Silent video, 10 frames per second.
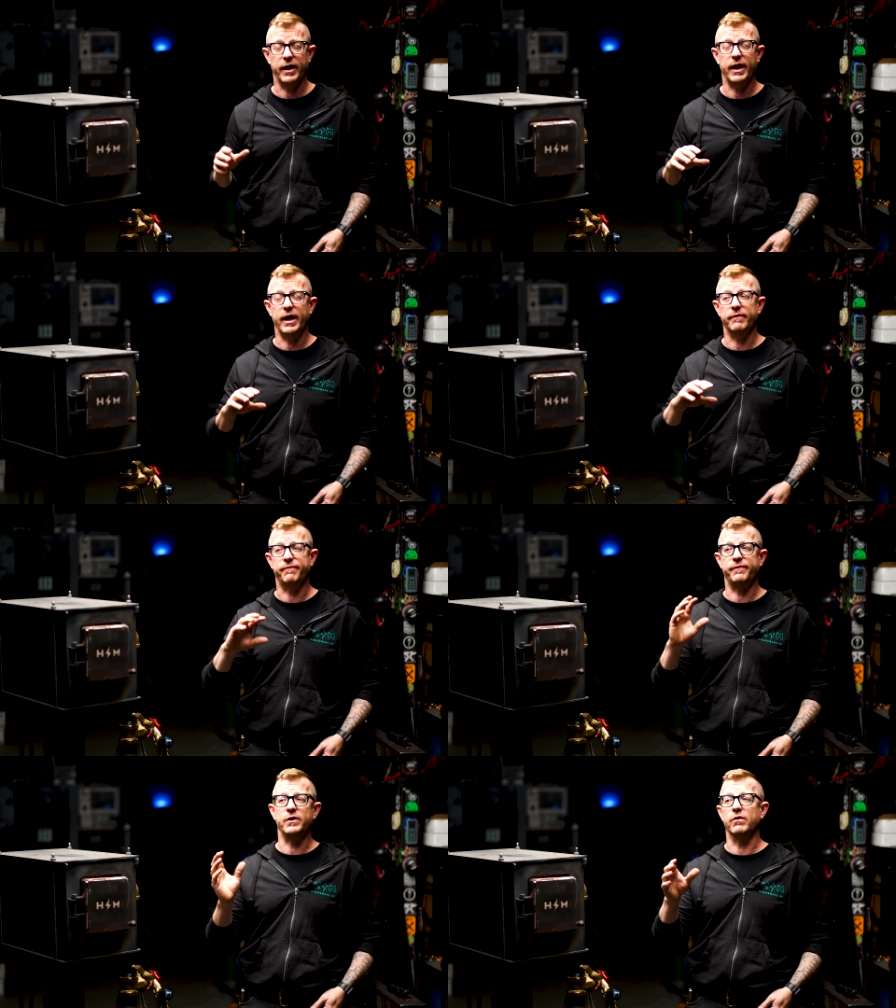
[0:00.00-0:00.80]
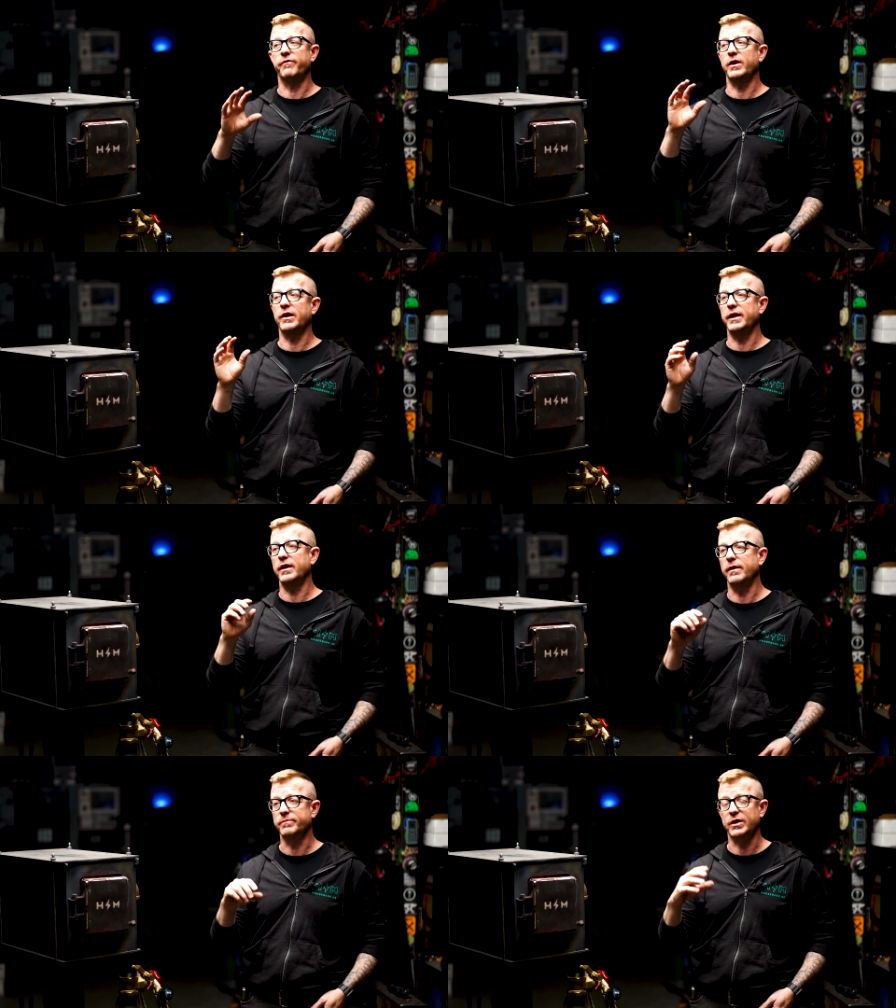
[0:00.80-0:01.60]
that, I feel
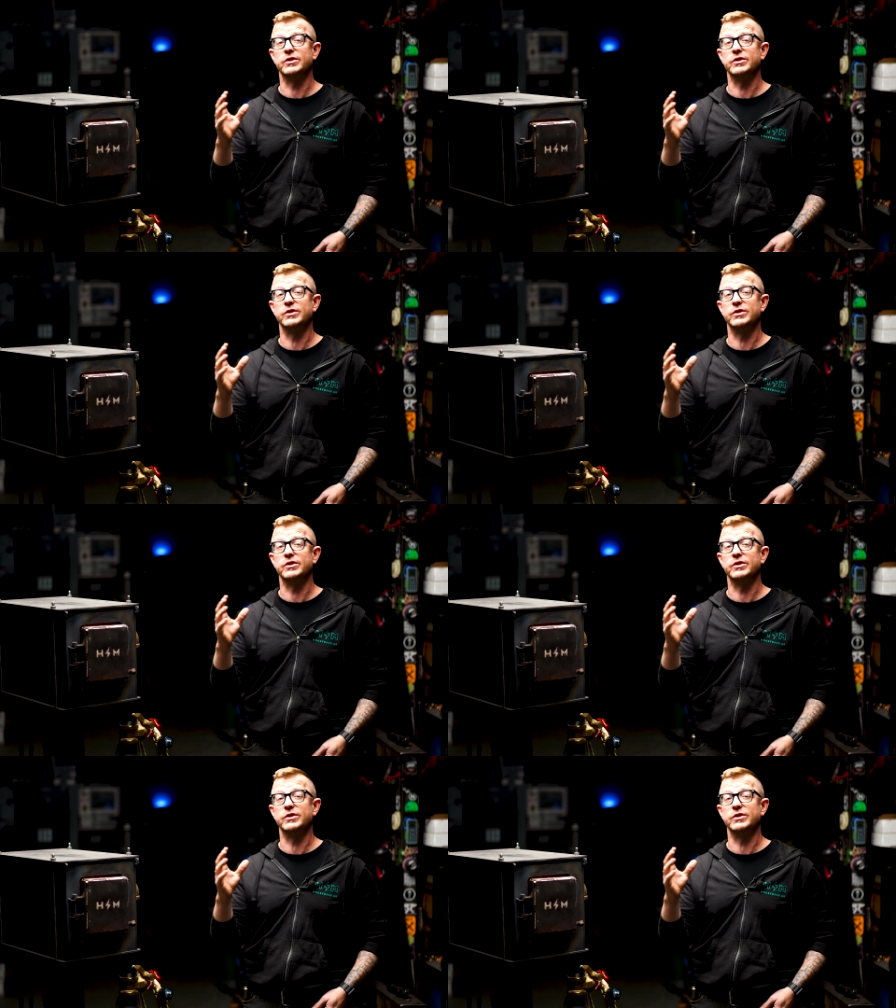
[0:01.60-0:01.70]
very um,